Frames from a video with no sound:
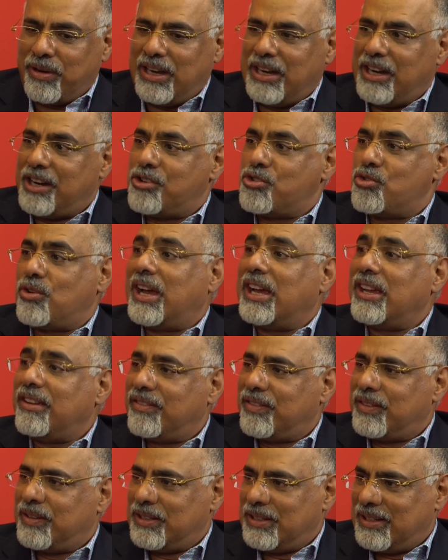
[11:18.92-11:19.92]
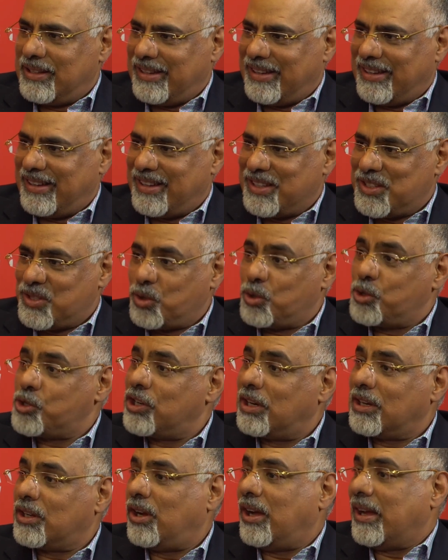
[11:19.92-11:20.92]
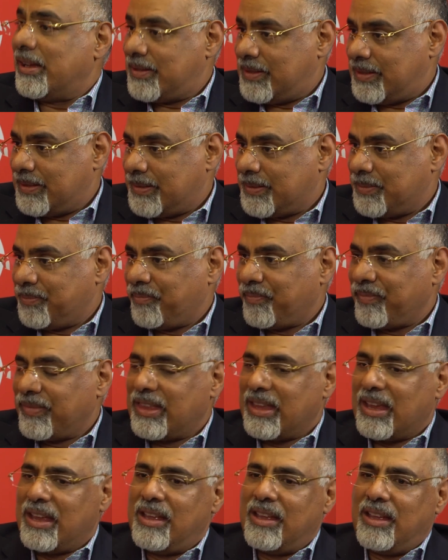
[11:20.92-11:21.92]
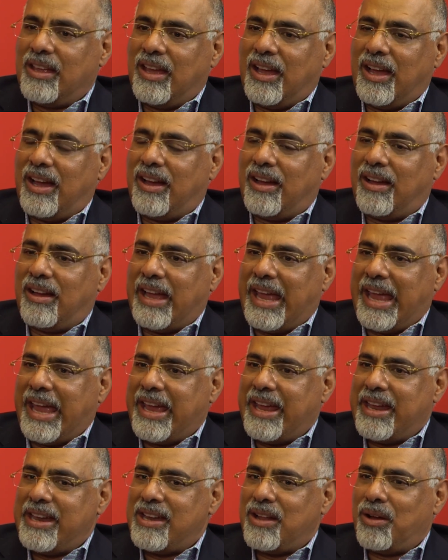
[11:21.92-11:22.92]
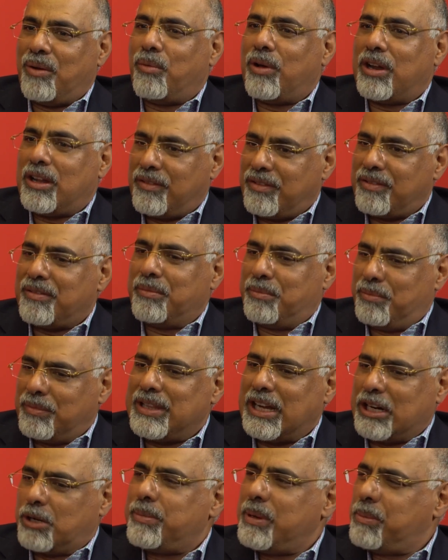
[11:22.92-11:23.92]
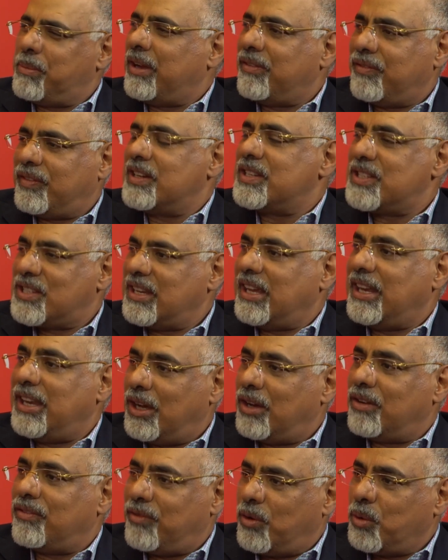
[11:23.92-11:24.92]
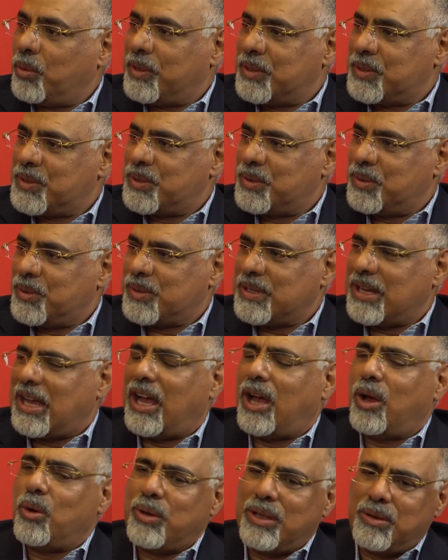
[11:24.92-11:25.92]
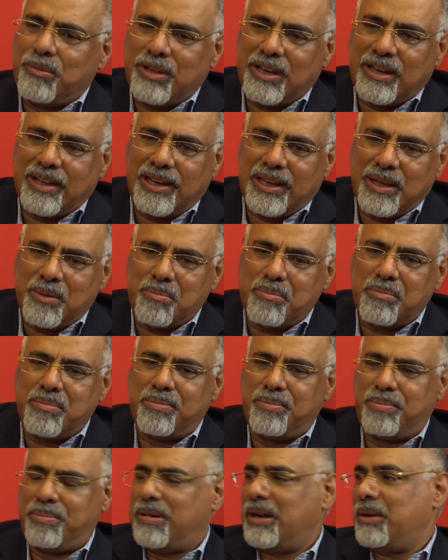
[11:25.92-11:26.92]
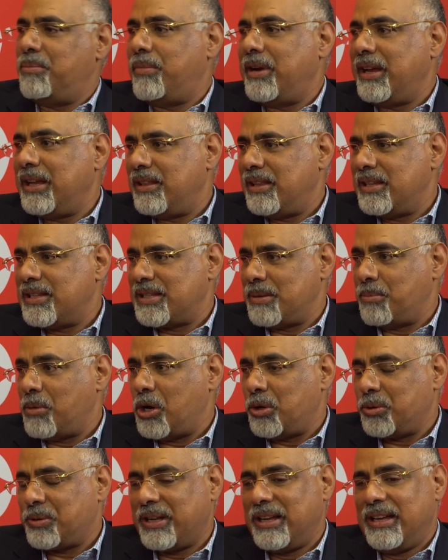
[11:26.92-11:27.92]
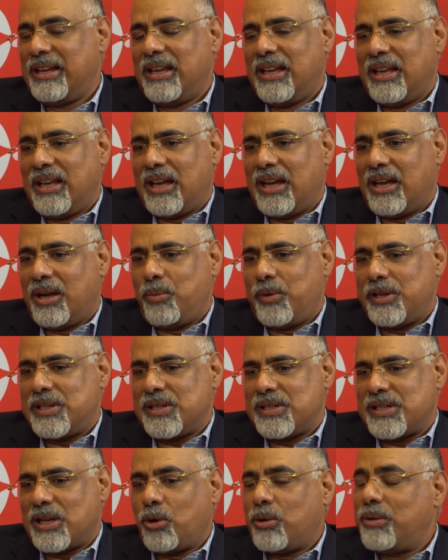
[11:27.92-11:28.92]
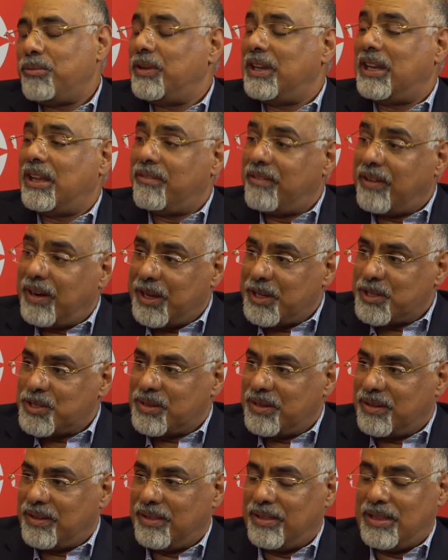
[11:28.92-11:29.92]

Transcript: to really drive social causes. And one of that will be my first area of focus, to say how can we really bring this about, which is how can we leverage